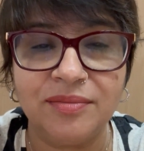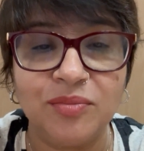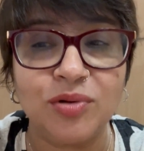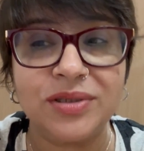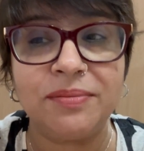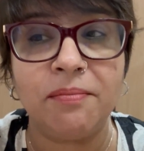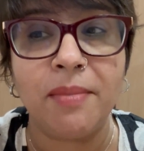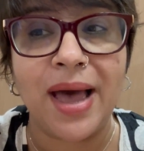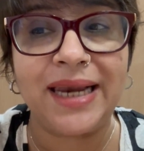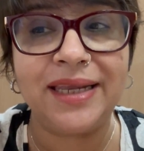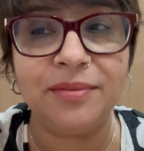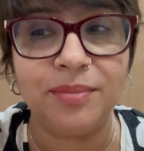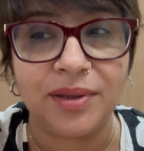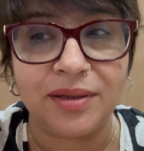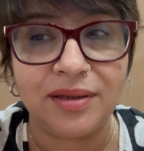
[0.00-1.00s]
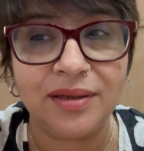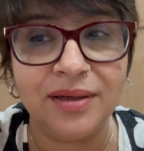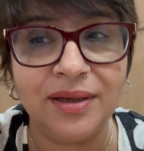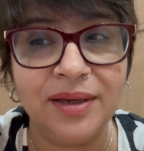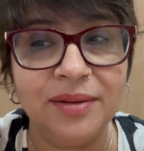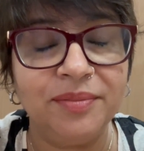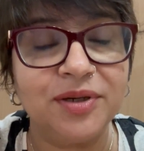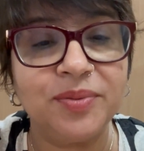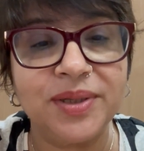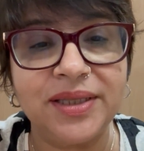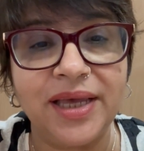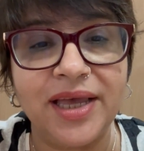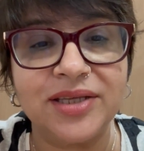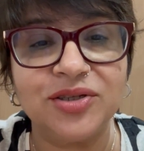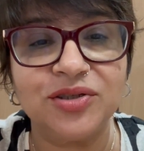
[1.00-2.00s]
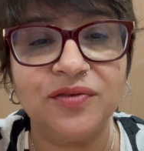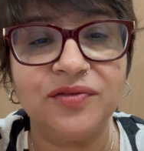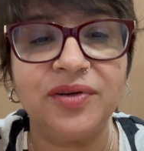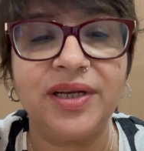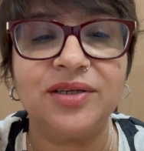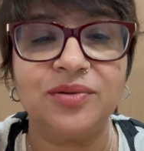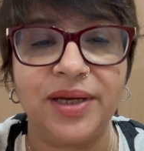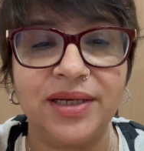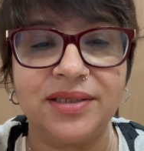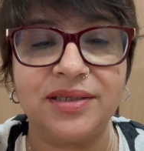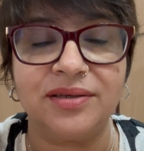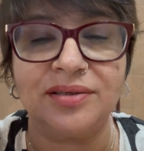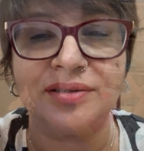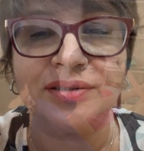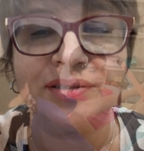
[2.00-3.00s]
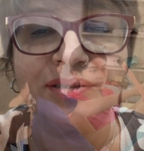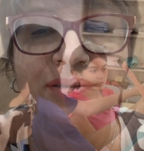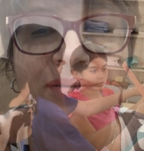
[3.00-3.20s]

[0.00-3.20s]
most malleable between the ages of 3 to 8 years.